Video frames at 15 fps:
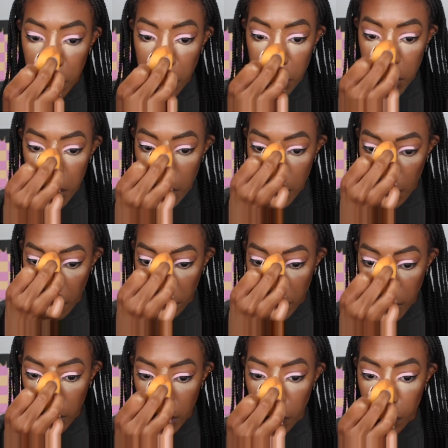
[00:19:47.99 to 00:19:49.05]
you should
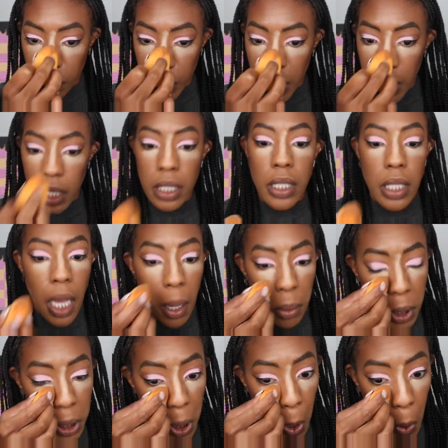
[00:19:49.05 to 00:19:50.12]
definitely
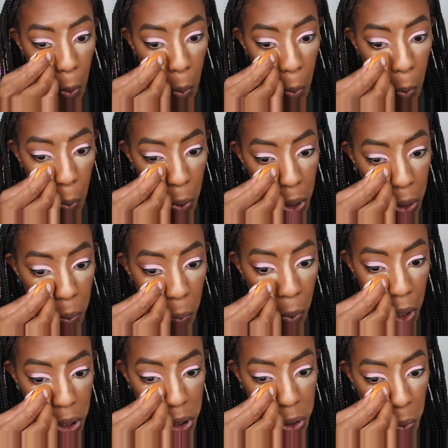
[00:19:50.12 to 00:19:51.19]
reestablish who you
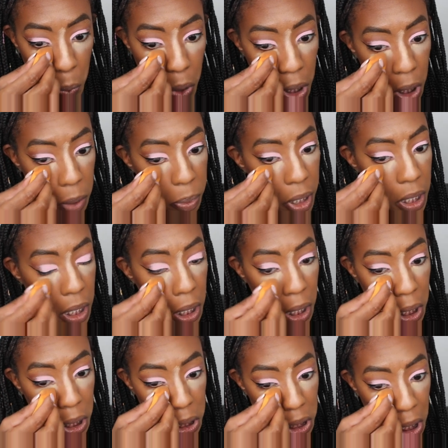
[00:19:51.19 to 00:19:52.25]
once were,
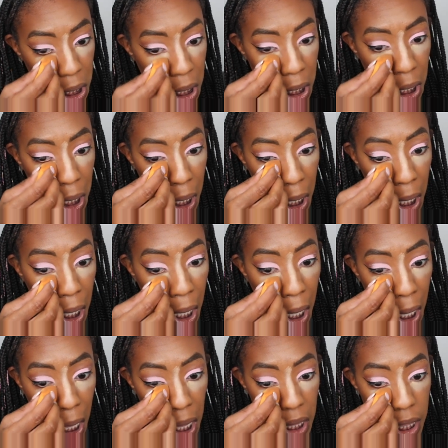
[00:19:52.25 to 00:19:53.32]
because
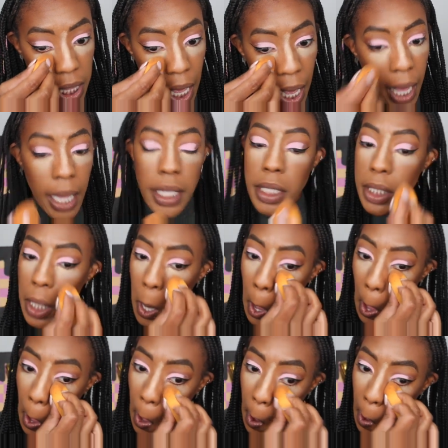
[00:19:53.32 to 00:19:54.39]
that
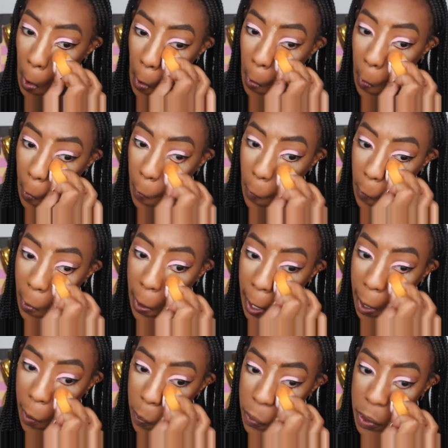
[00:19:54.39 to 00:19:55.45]
will
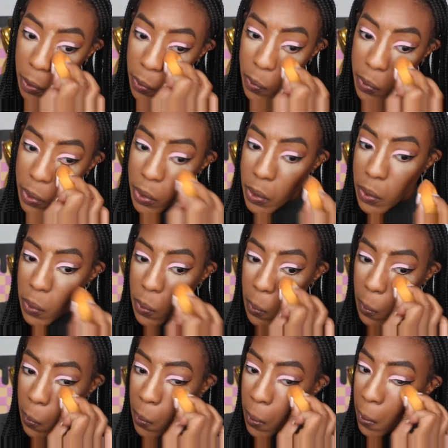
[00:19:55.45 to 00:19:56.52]
help you
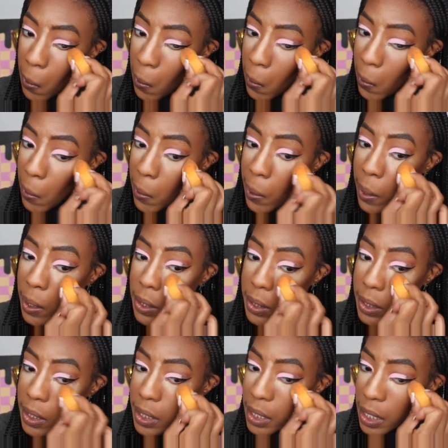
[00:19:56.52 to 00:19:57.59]
to
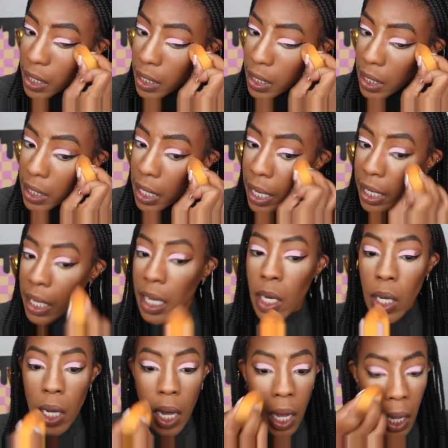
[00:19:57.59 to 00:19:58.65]
see the light
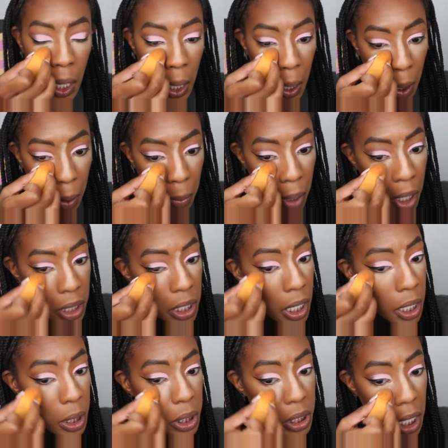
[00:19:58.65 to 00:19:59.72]
on the
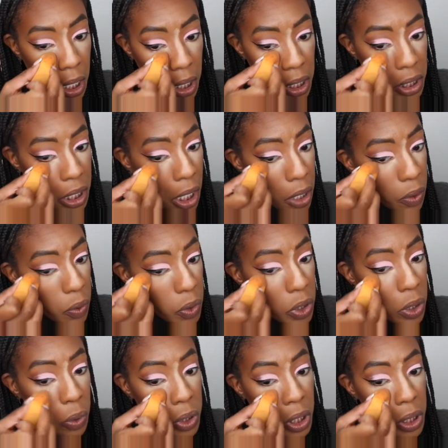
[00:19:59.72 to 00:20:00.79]
other side of the tunnel.
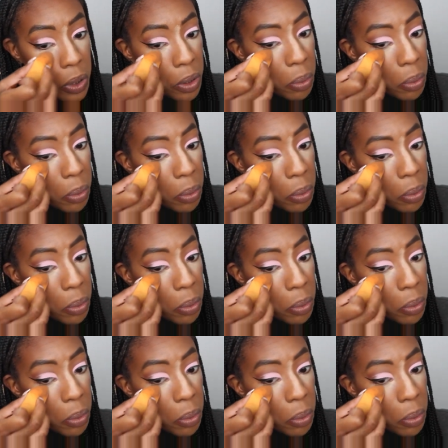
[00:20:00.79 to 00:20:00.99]
So just